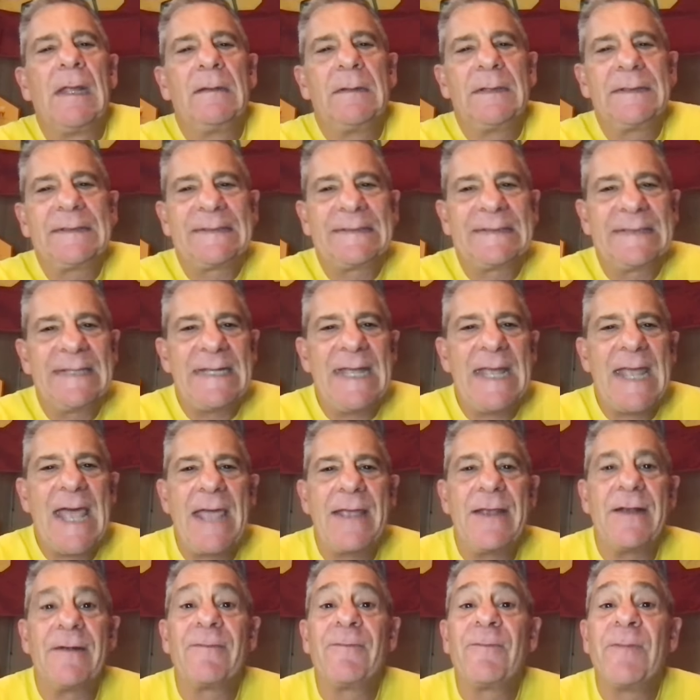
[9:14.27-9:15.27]
Let's see
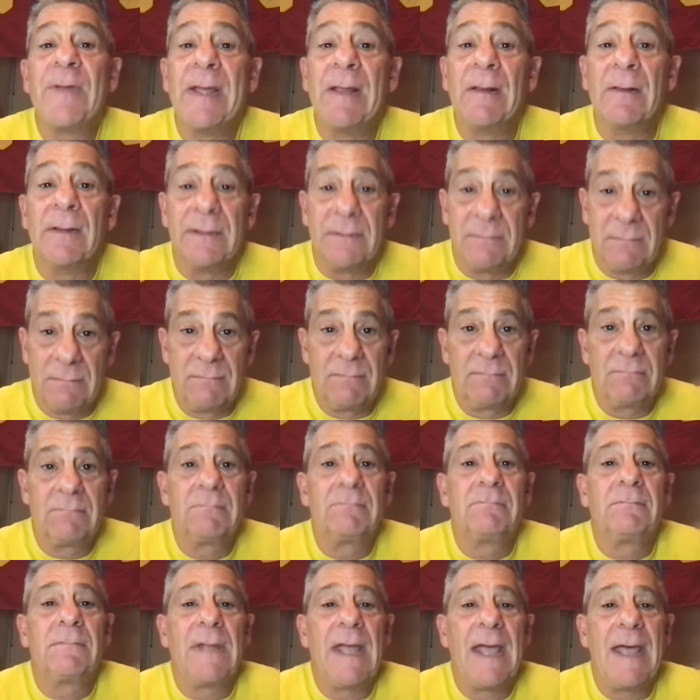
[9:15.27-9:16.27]
how you're feeling
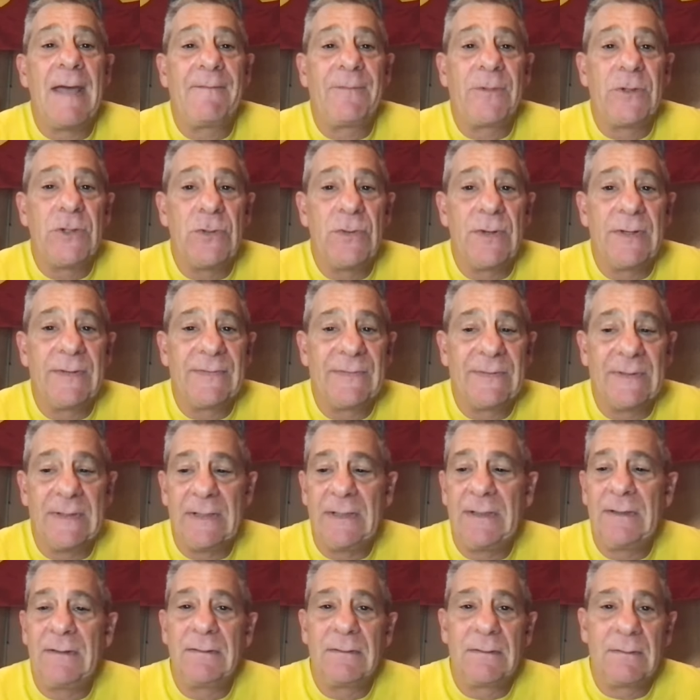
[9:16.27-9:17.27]
after
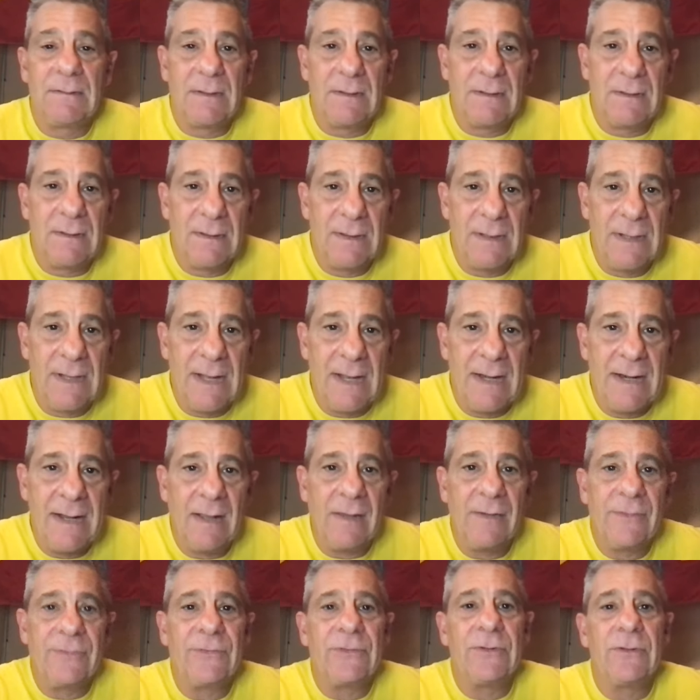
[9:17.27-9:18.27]
USC and
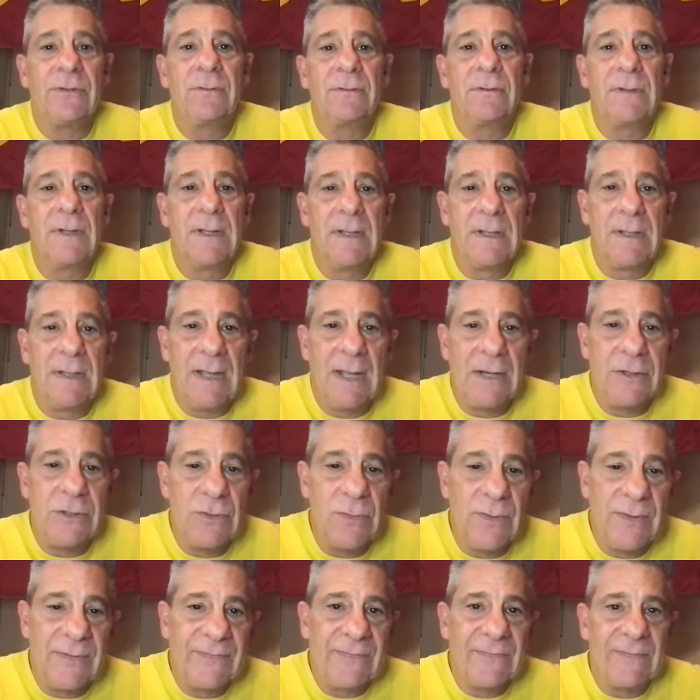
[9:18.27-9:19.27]
LSU and
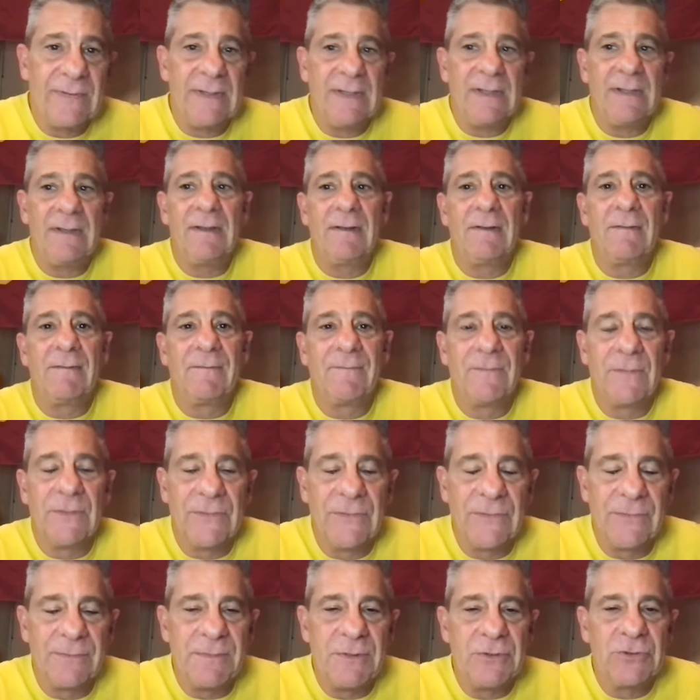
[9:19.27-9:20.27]
USC
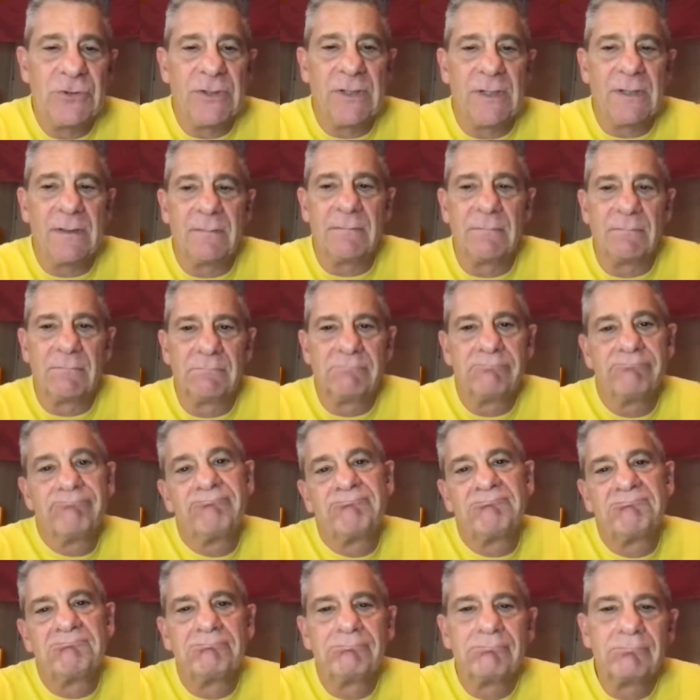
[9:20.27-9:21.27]
versus Michigan.
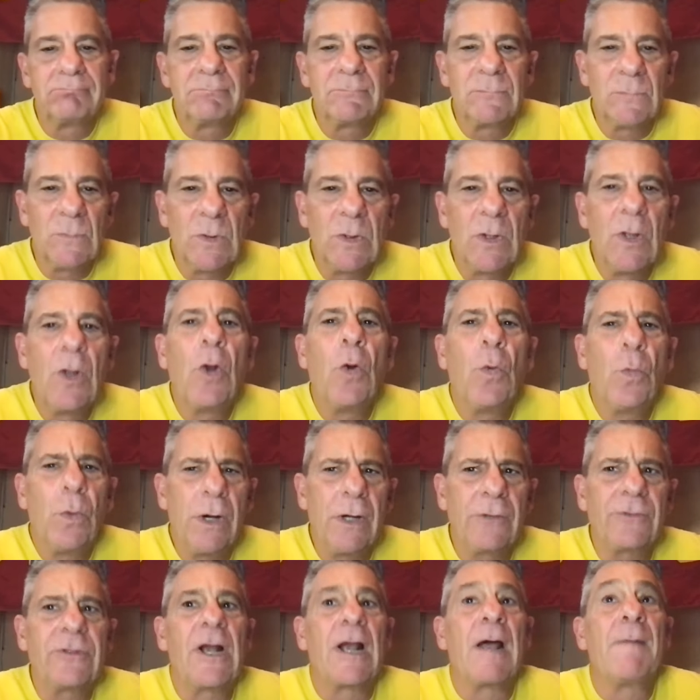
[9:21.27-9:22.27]
We're
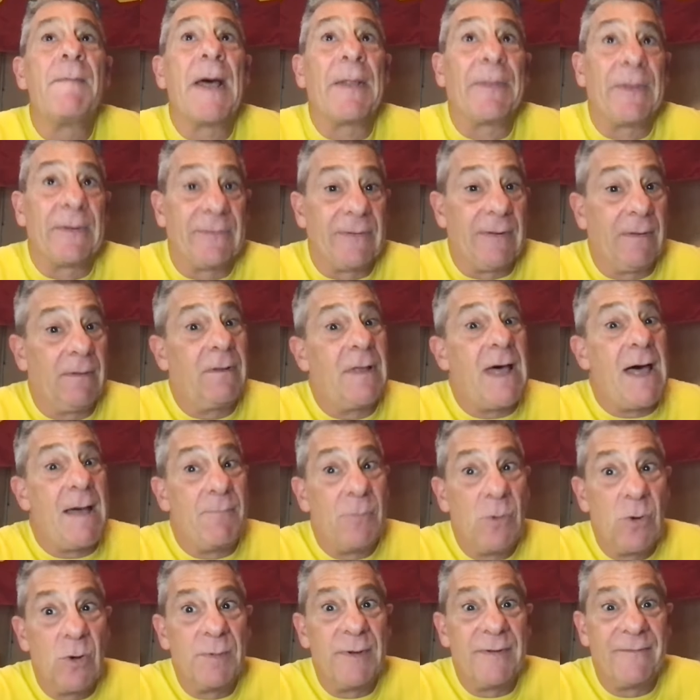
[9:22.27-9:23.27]
going to talk about this a
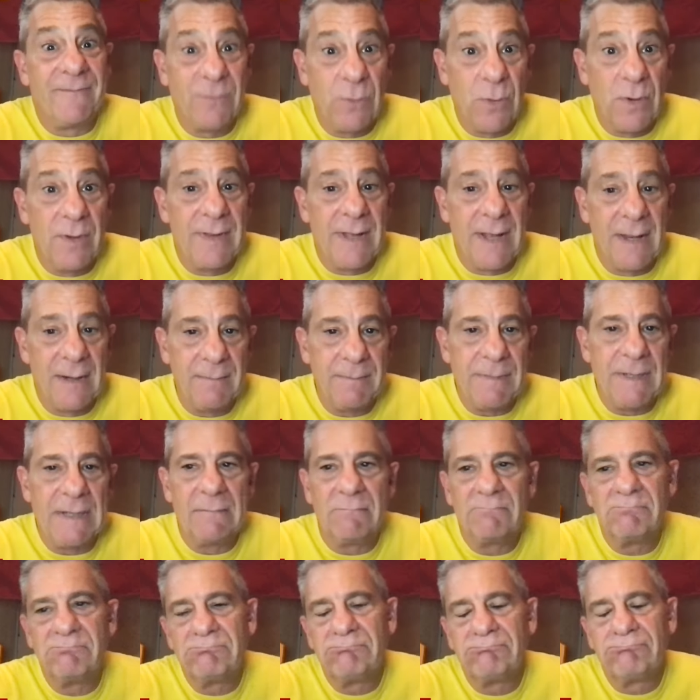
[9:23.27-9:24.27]
lot more before then,
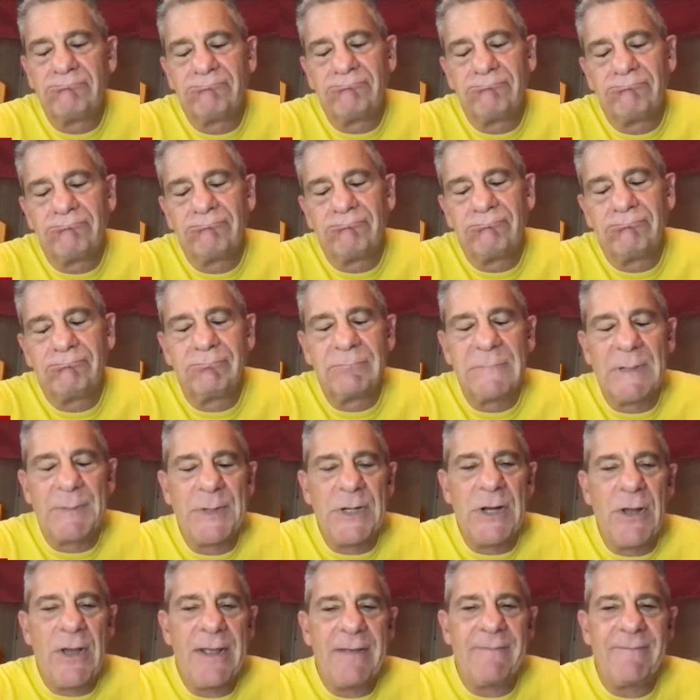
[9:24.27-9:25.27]
but let
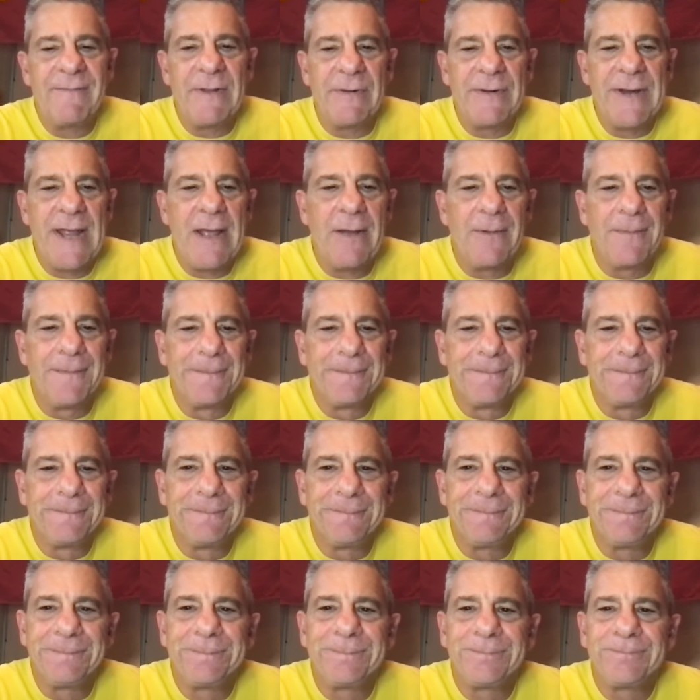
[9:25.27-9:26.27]
me know how you feel now.
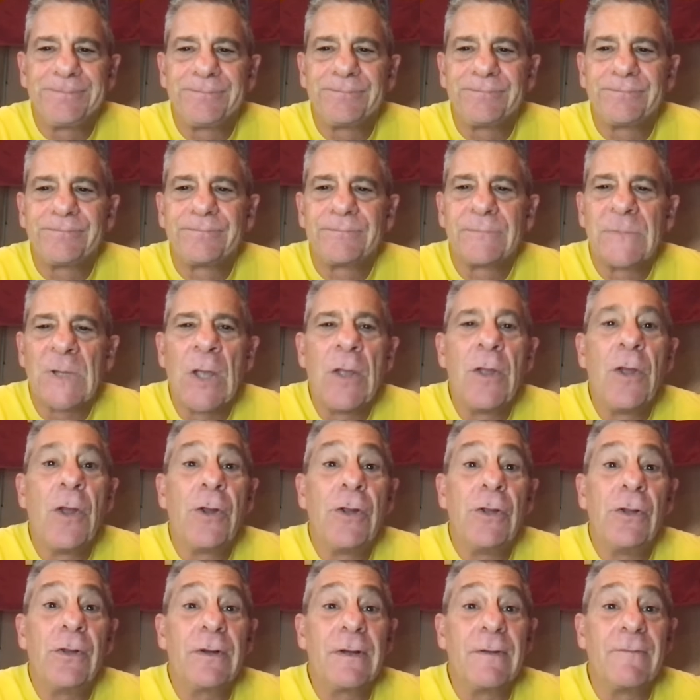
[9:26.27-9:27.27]

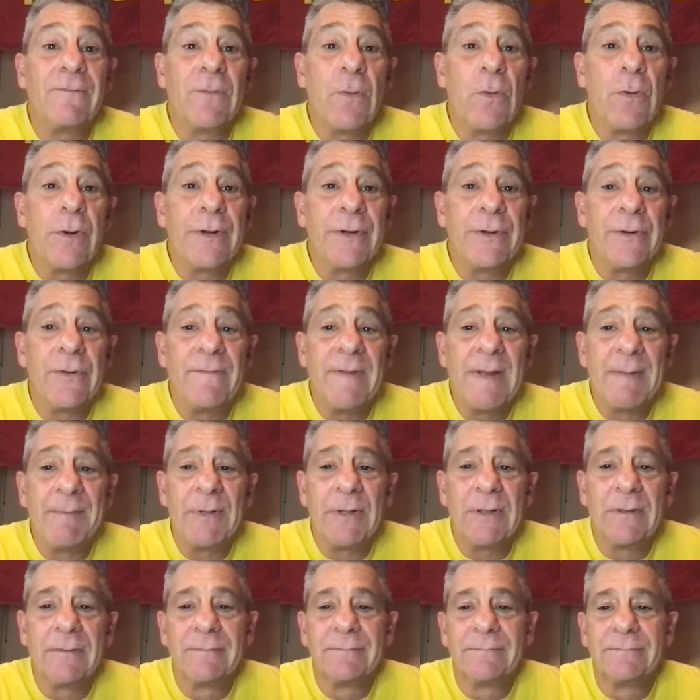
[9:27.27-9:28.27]
You looking forward to
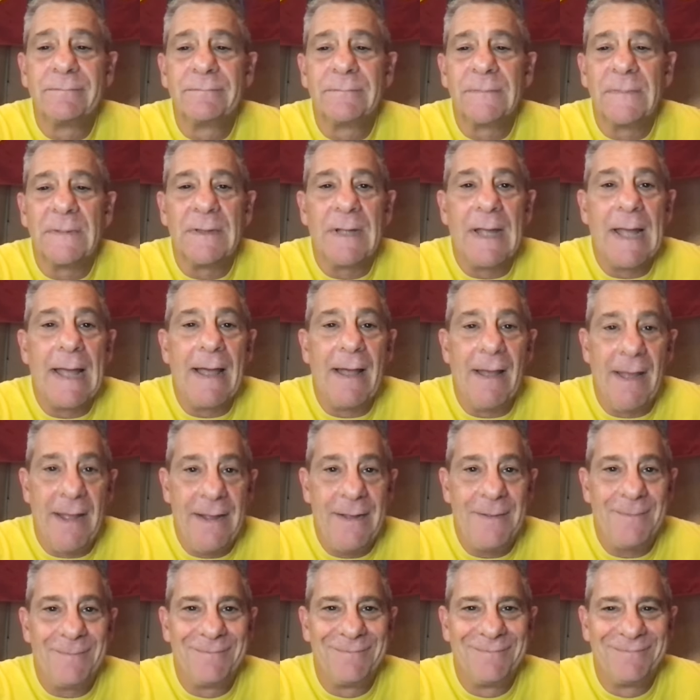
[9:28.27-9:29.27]
November?
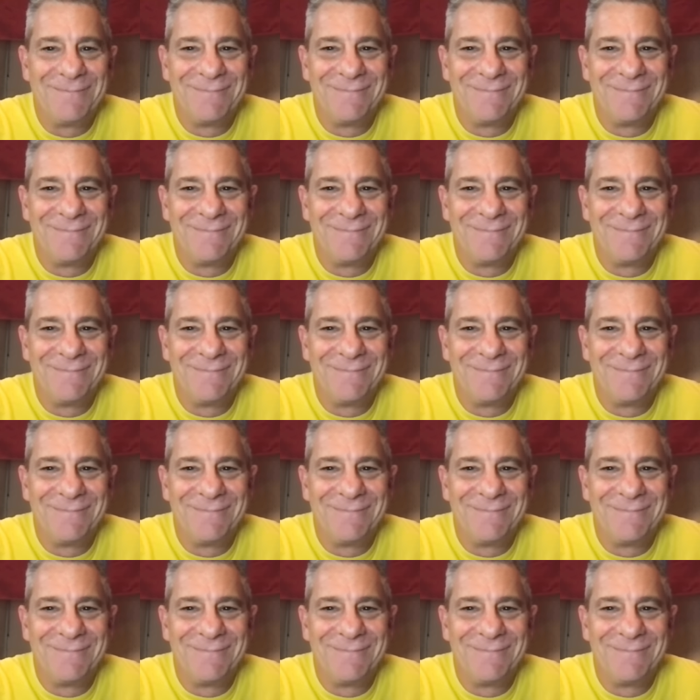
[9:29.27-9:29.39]
I am.